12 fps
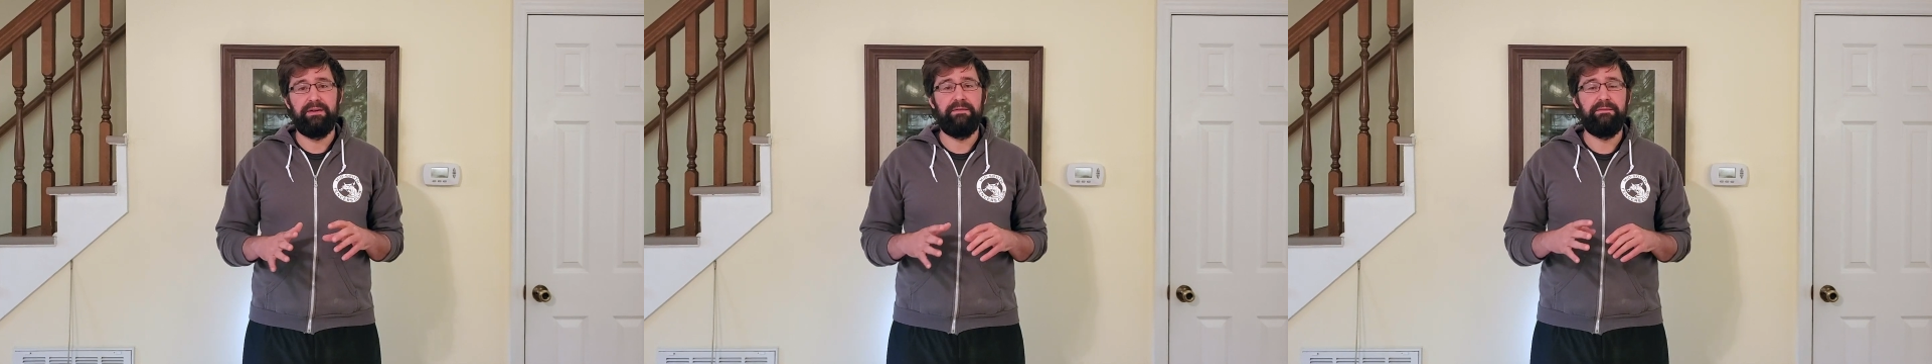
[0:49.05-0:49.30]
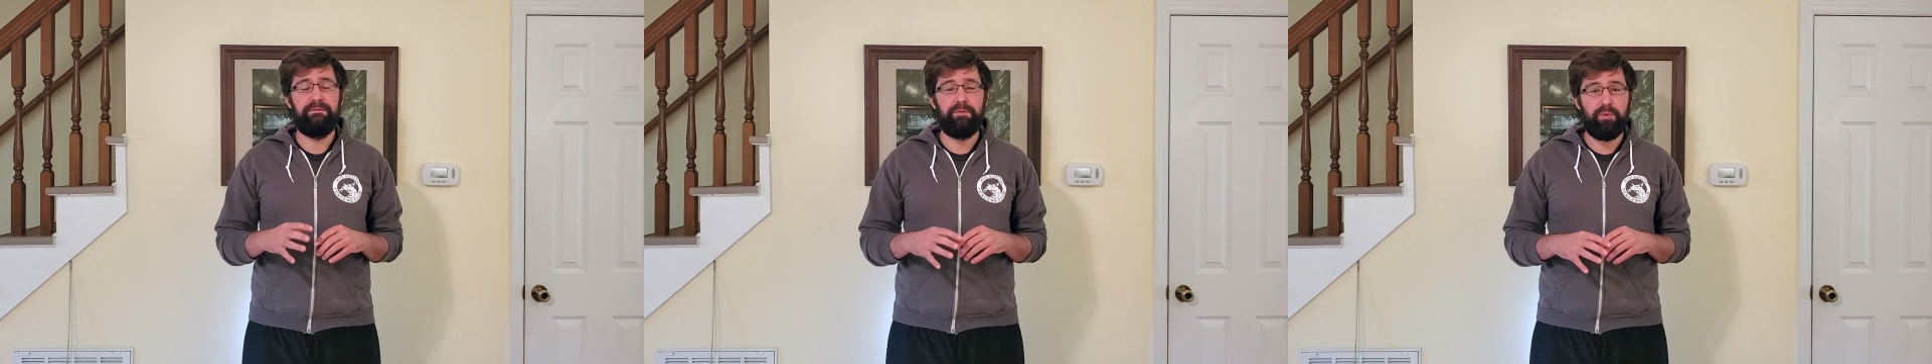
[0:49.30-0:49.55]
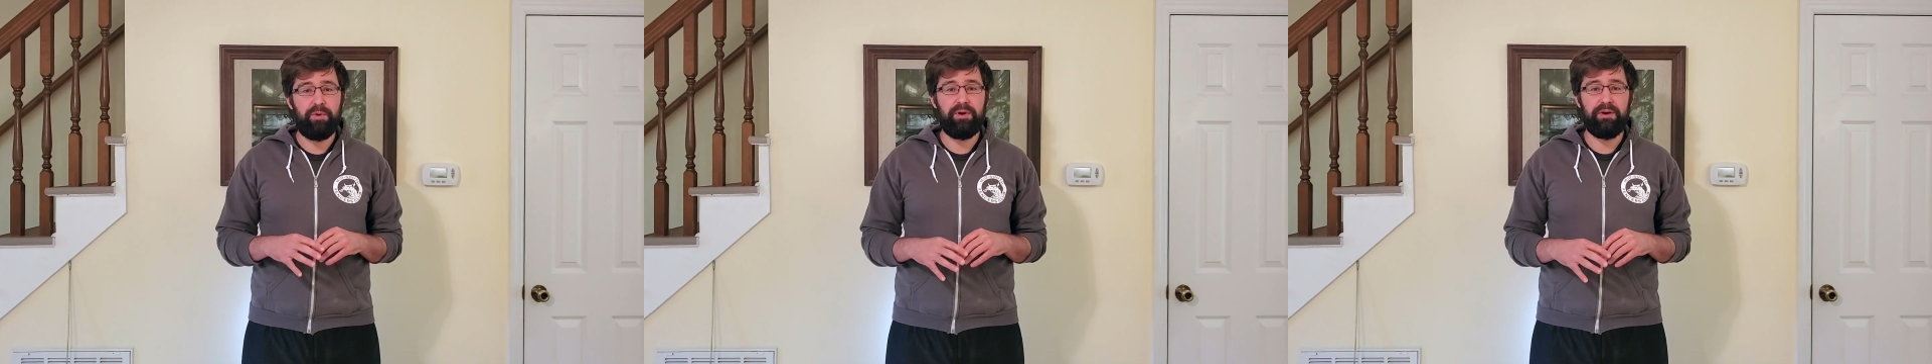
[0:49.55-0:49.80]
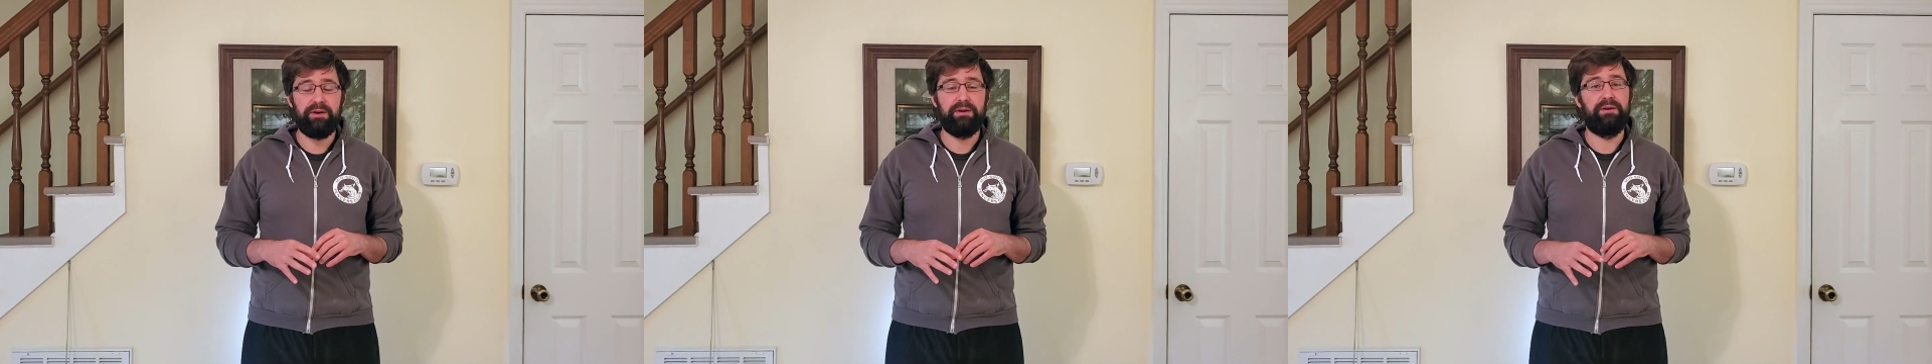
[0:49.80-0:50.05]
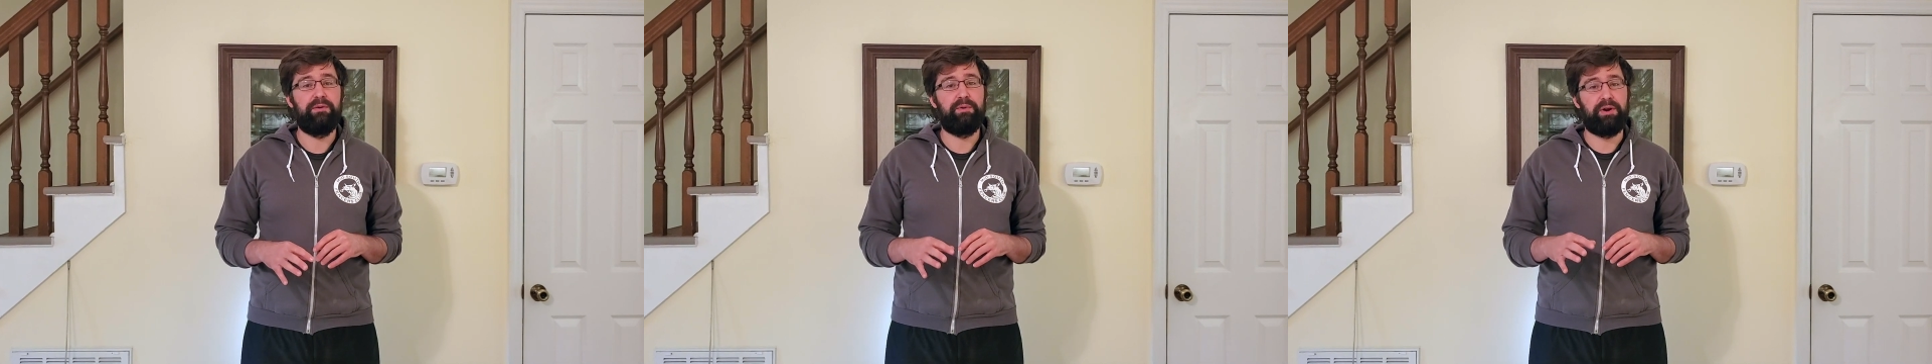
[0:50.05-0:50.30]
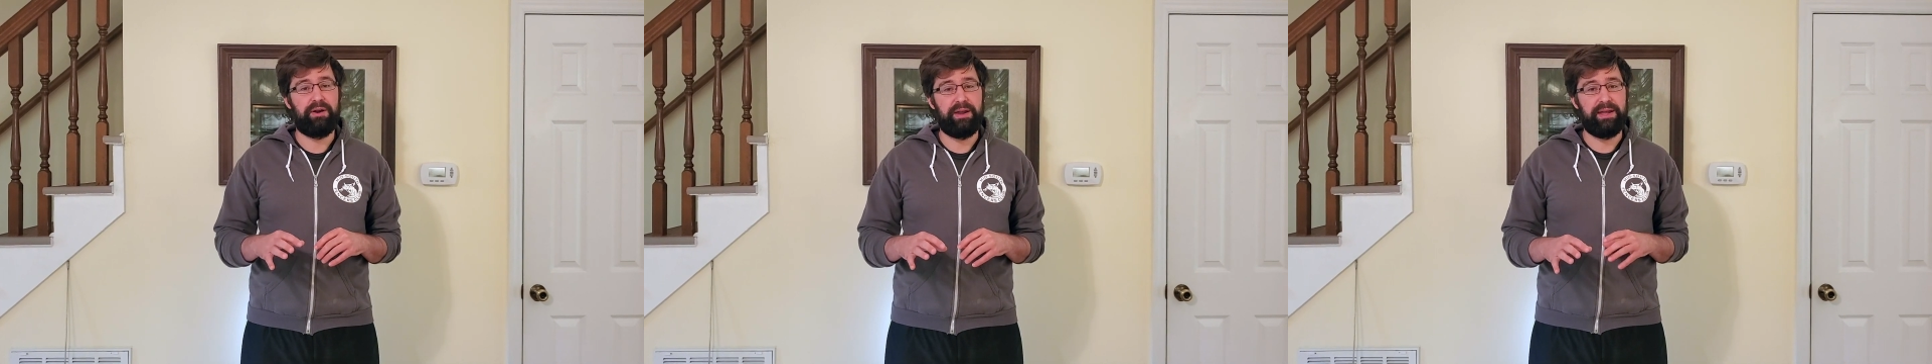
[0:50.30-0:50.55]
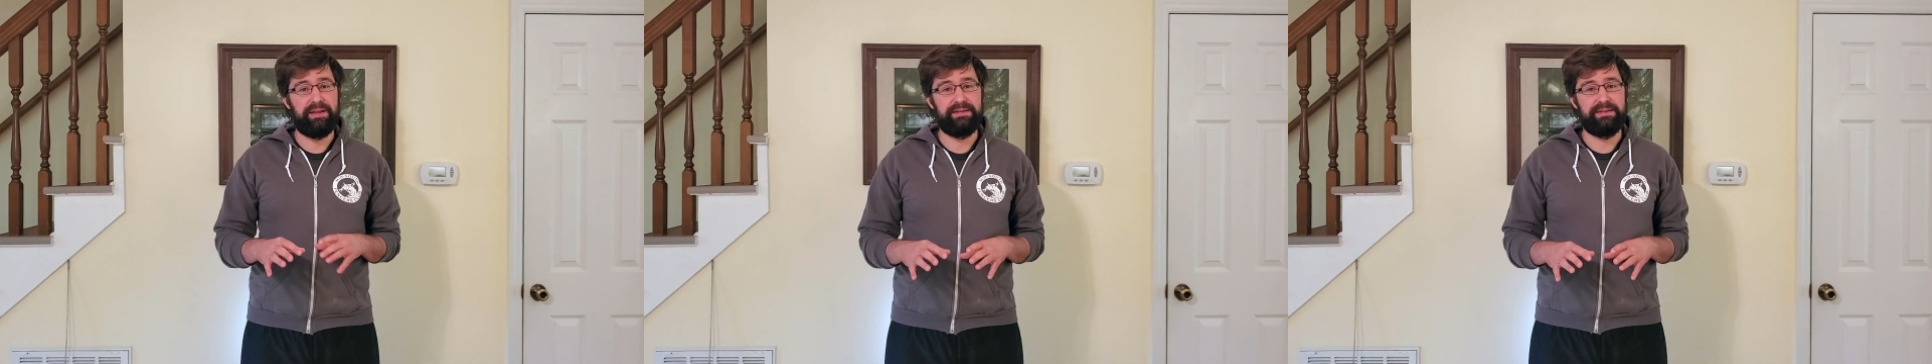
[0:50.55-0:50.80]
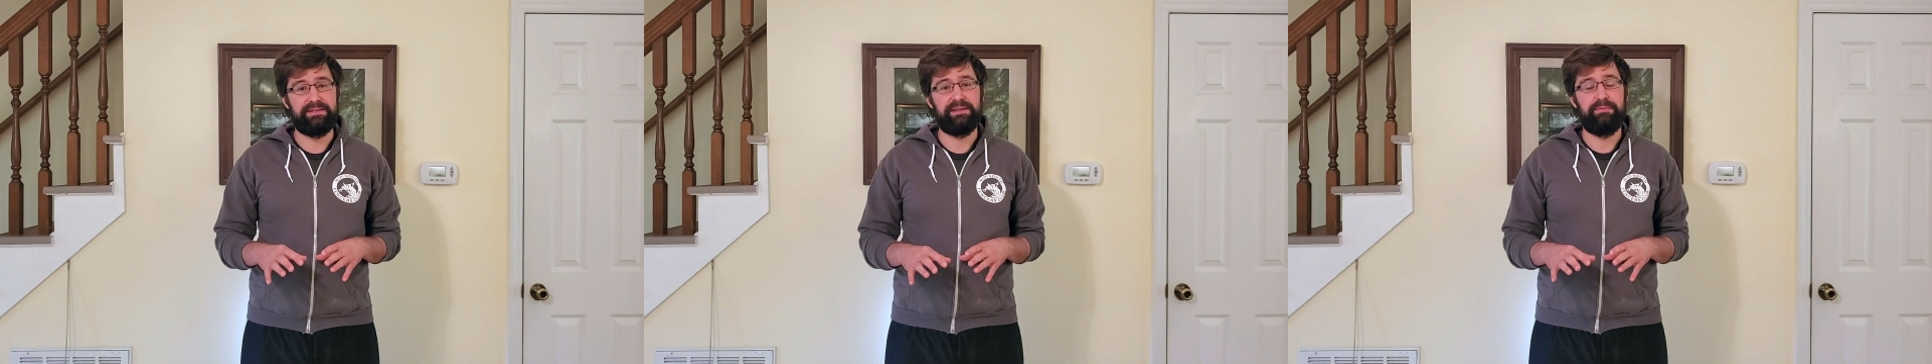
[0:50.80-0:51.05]
4 where our hand
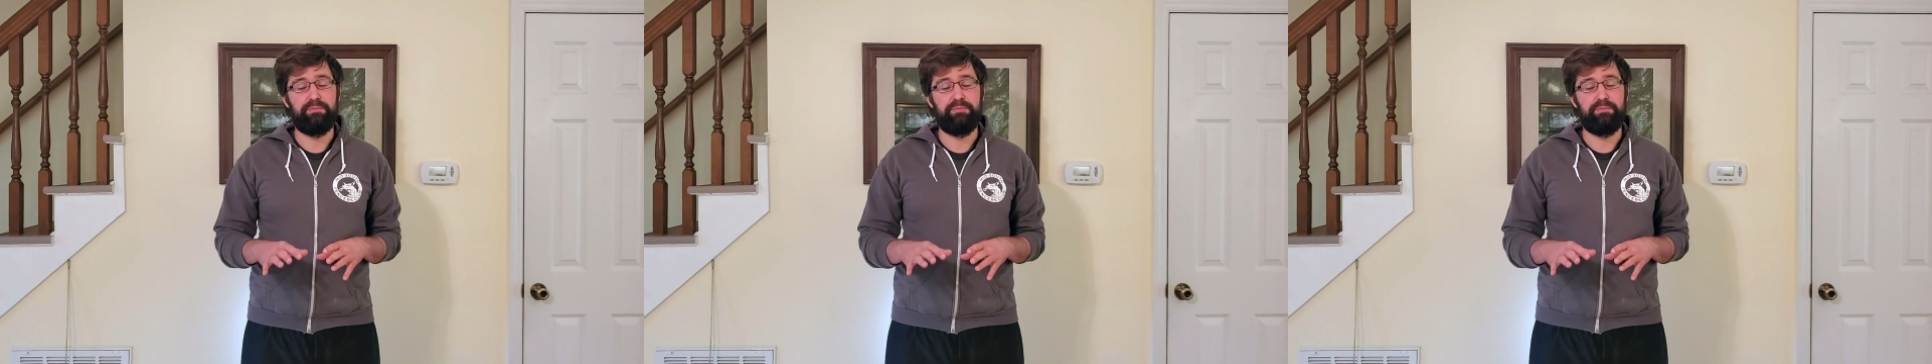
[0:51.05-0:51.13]
is